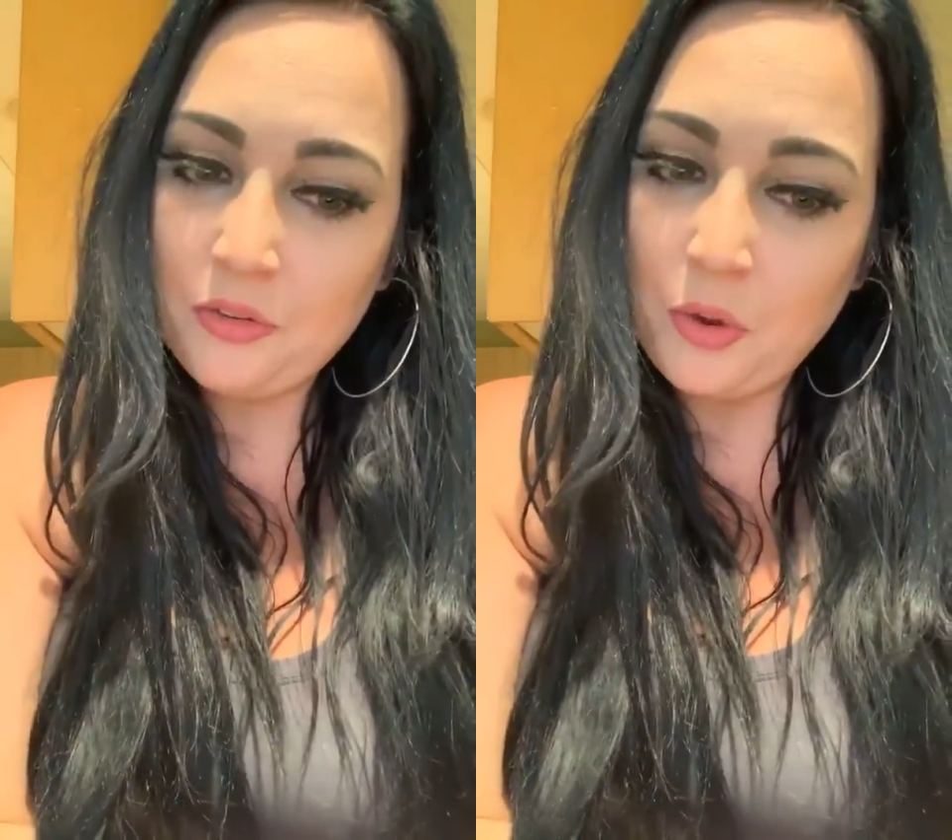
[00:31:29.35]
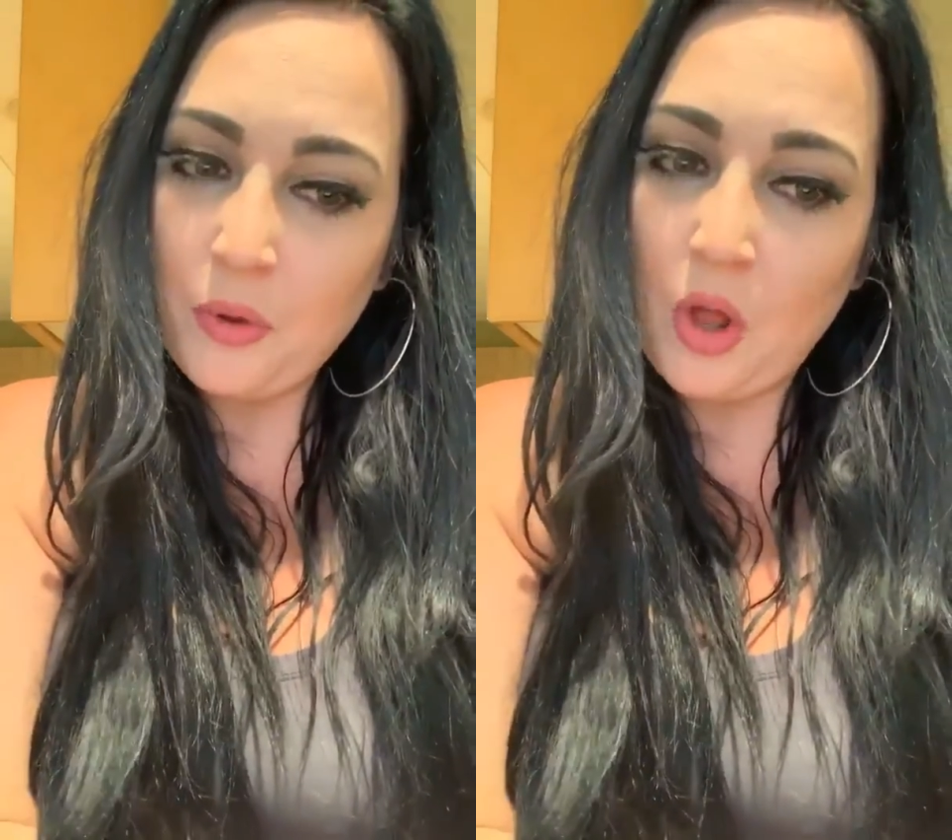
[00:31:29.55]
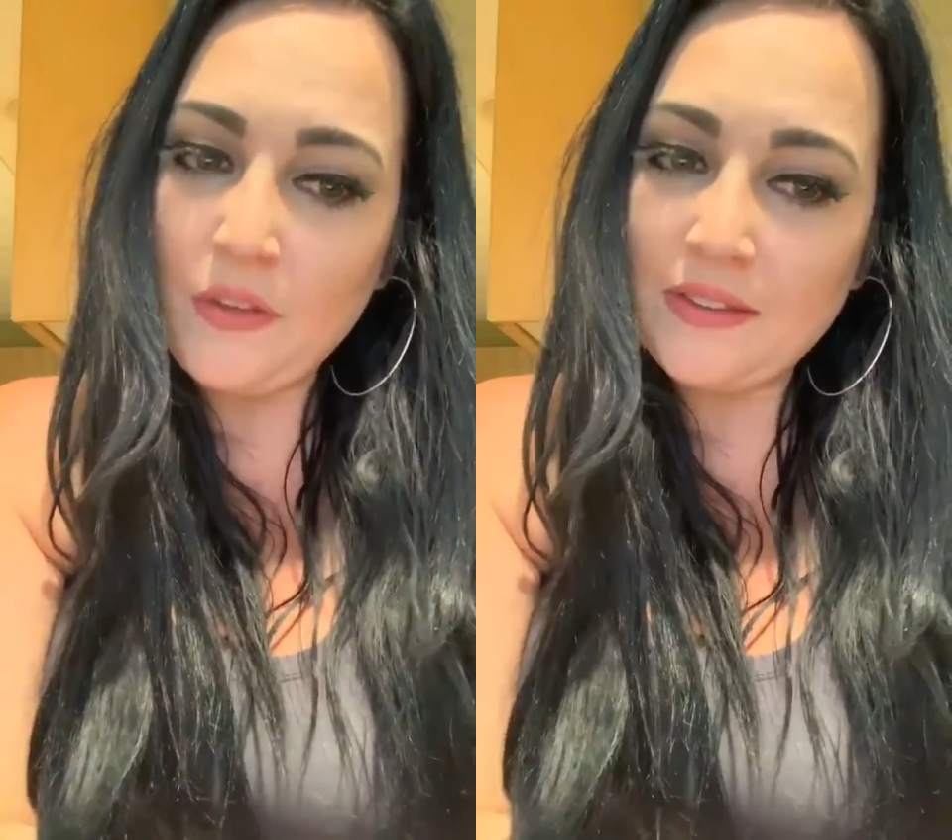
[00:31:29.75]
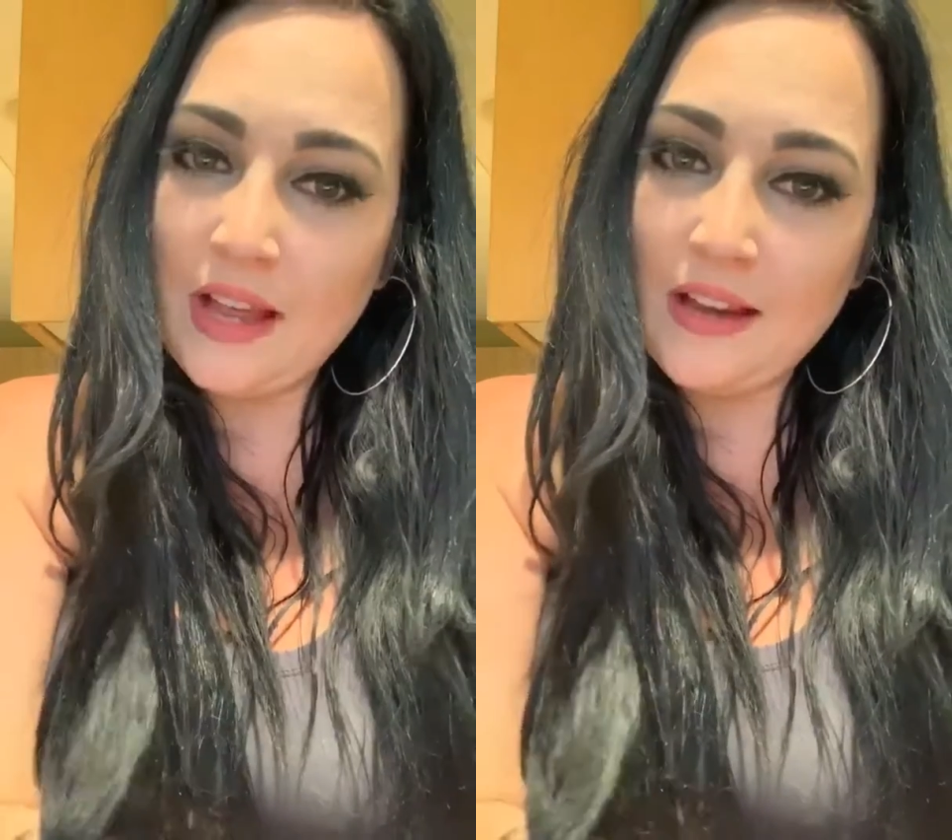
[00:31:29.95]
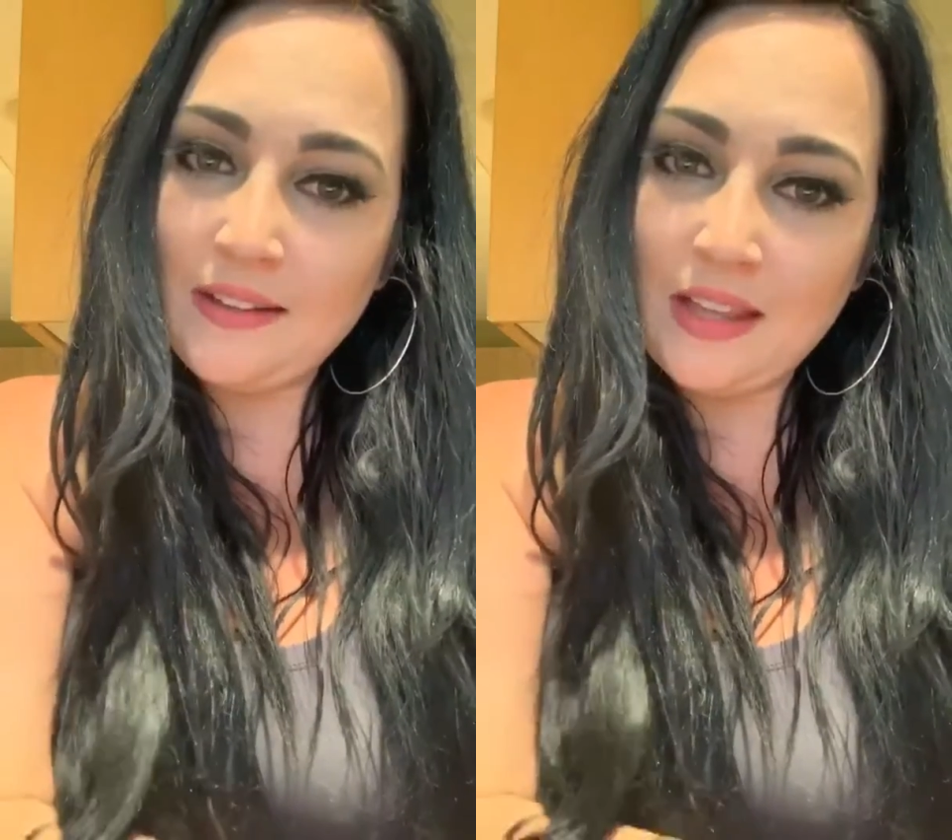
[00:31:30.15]
So when all these
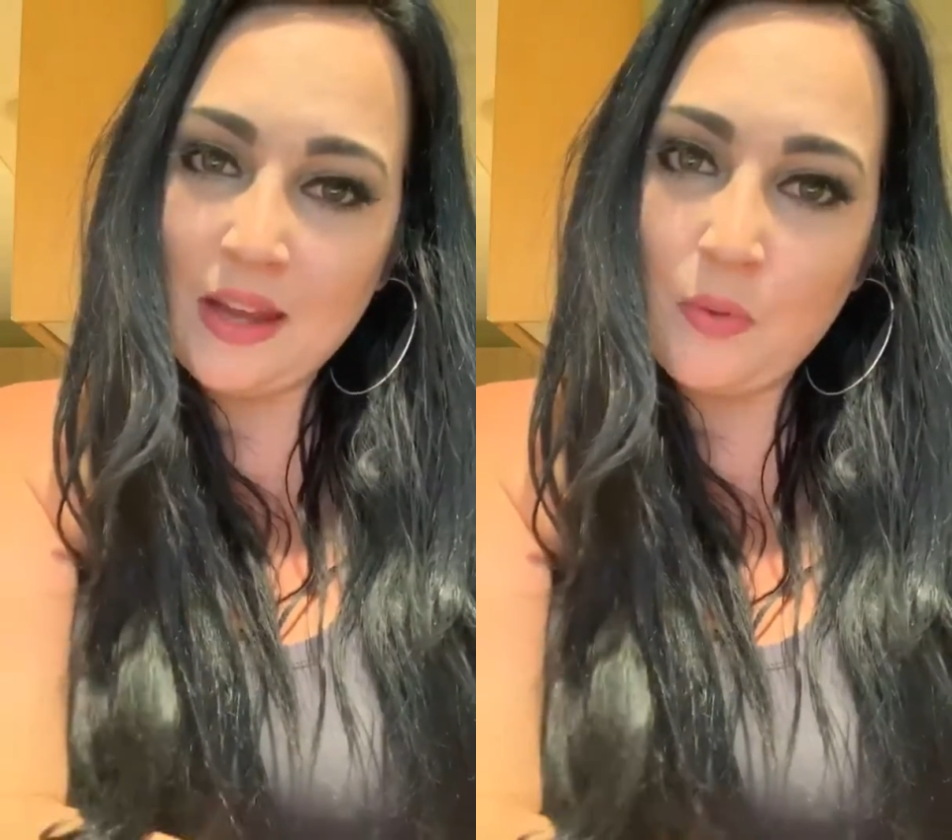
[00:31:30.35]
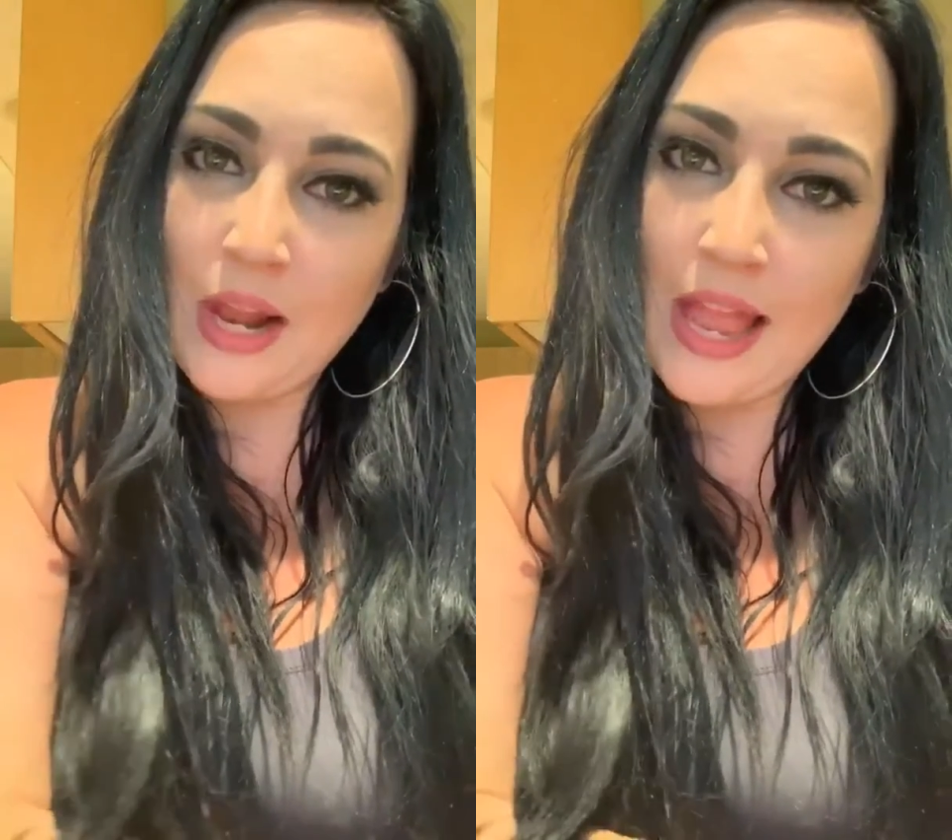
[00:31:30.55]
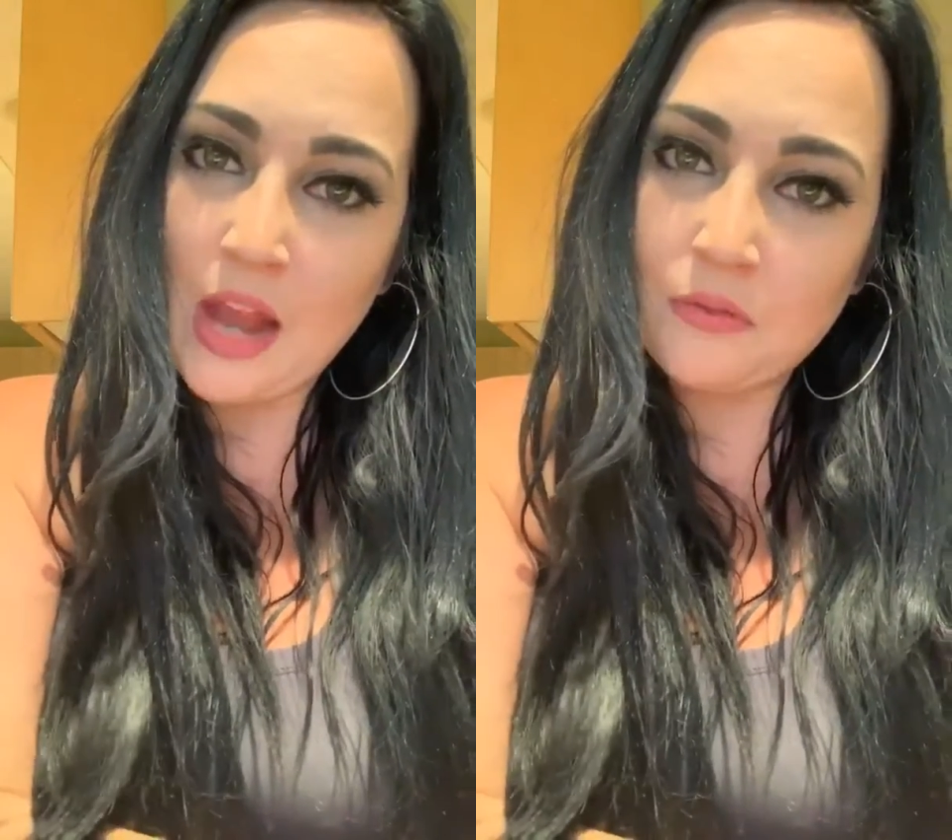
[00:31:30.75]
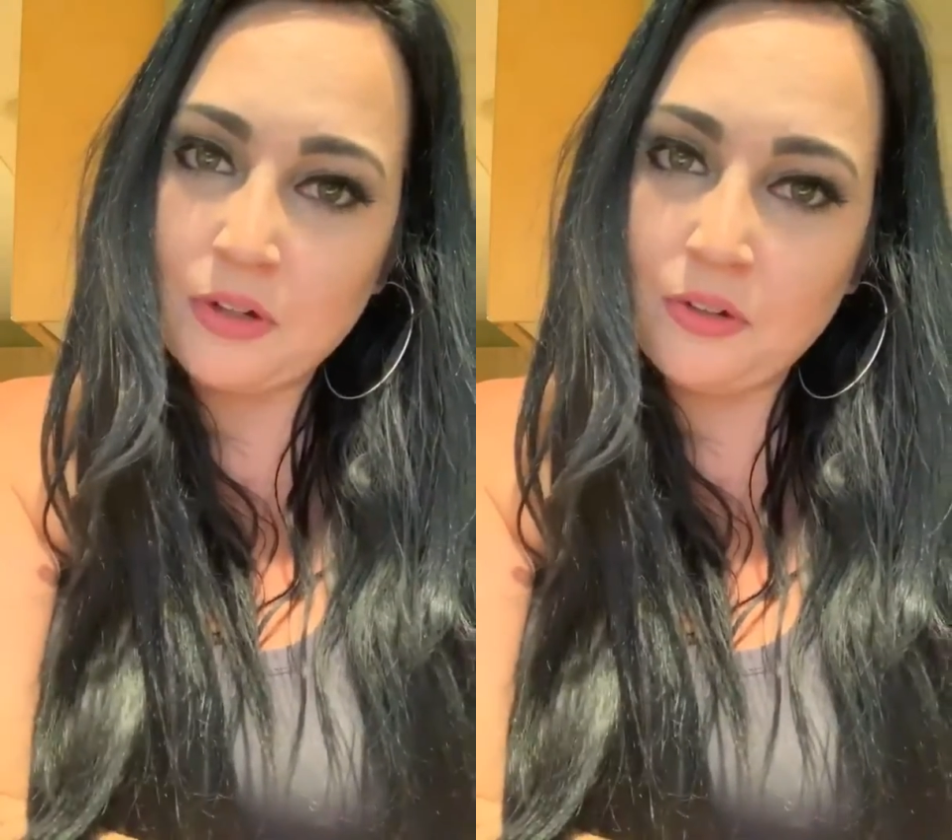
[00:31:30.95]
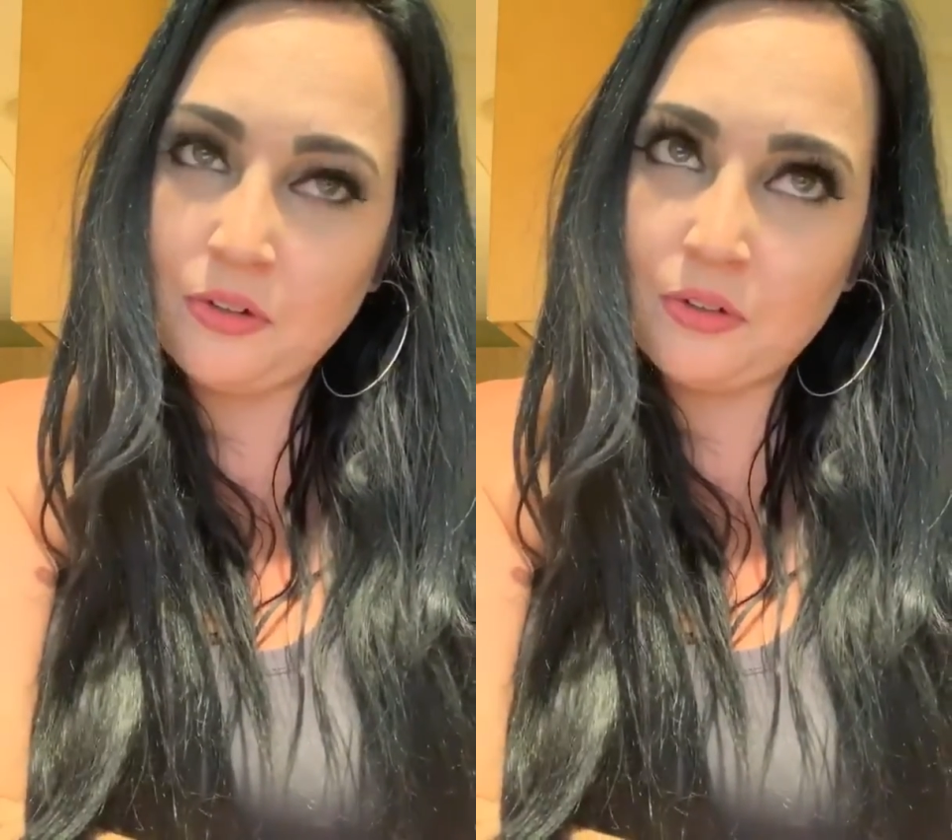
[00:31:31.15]
guys say that when I add
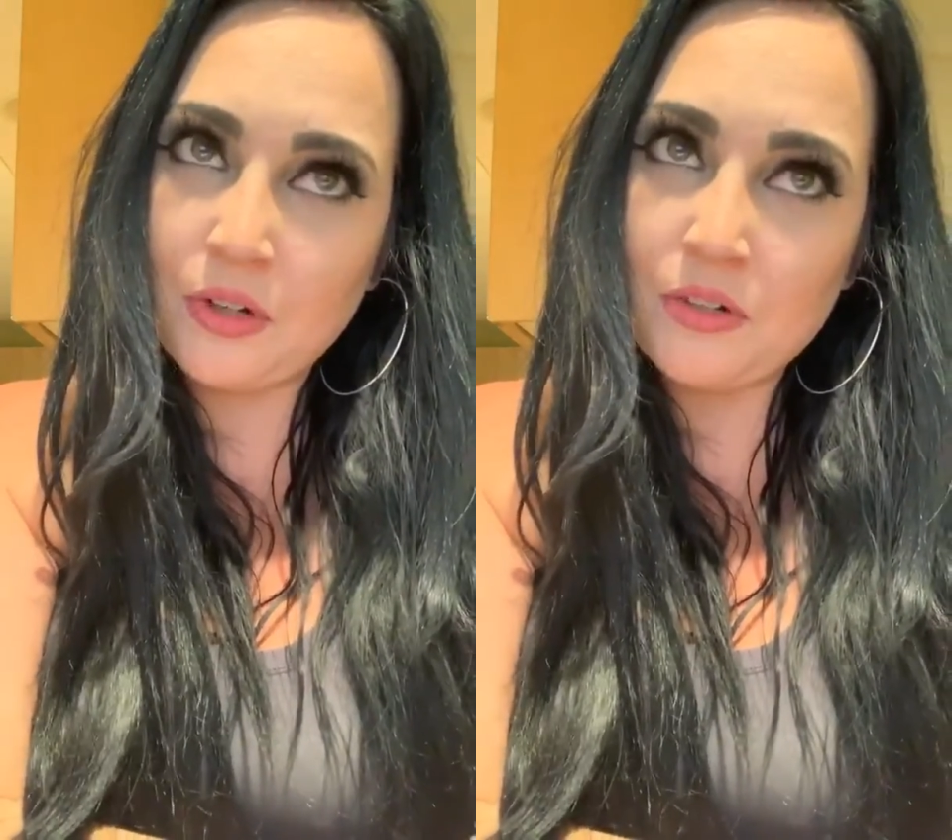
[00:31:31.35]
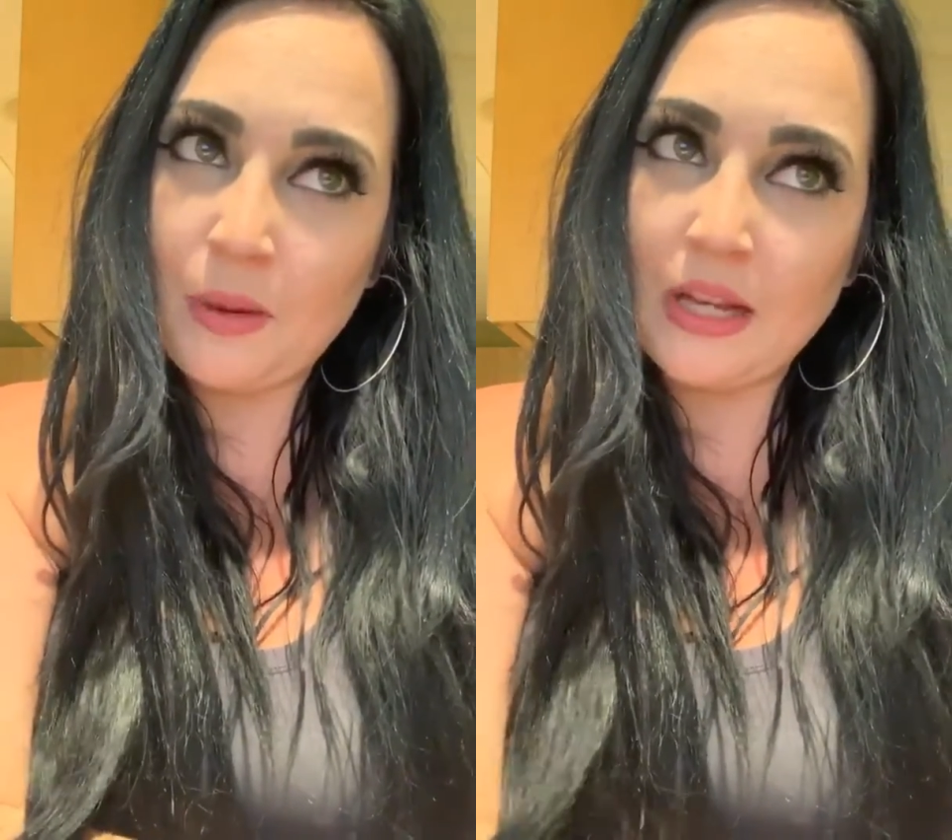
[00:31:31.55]
reducer into